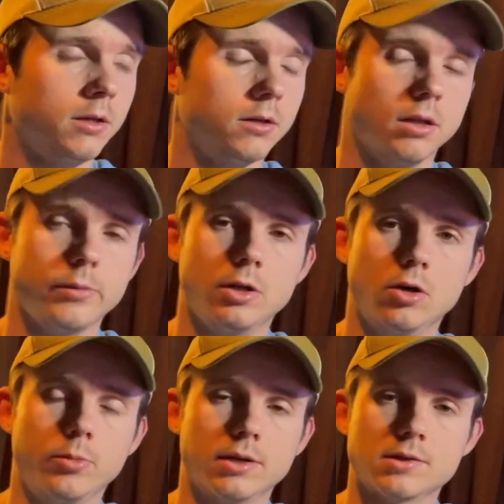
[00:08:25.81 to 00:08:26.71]
let me
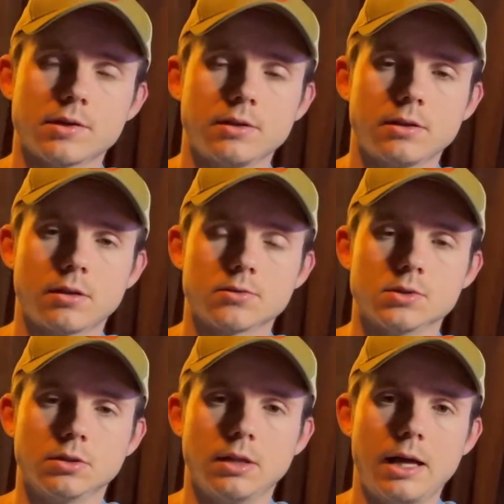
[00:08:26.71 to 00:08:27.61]
know, because I think that there's
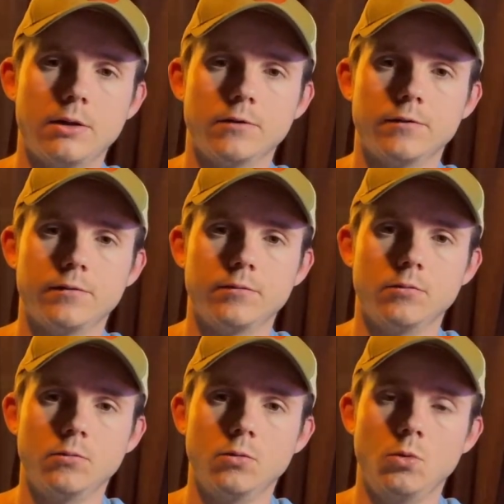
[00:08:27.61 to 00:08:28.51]
a lot of
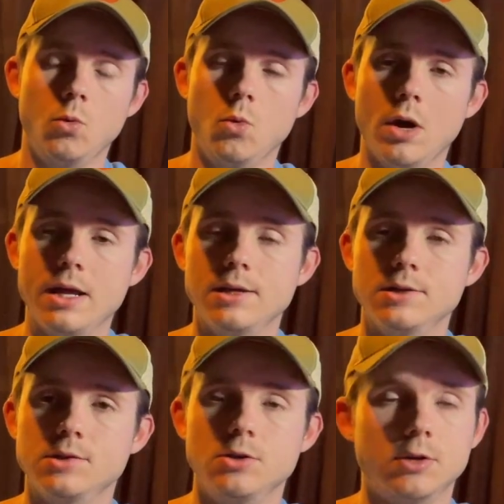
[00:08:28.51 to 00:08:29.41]

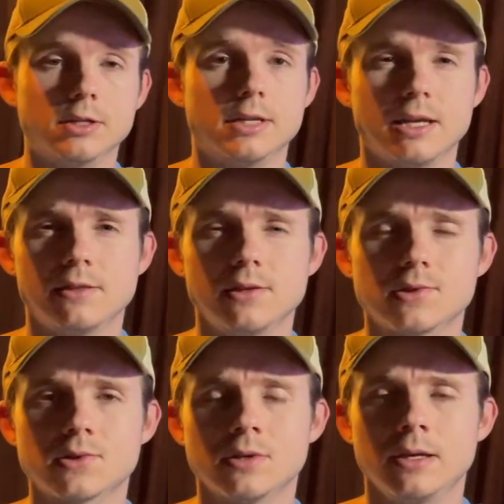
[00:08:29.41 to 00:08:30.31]
ways you could take
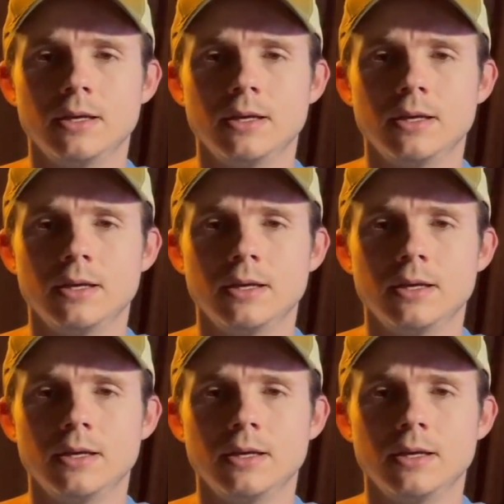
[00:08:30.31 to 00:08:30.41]
this.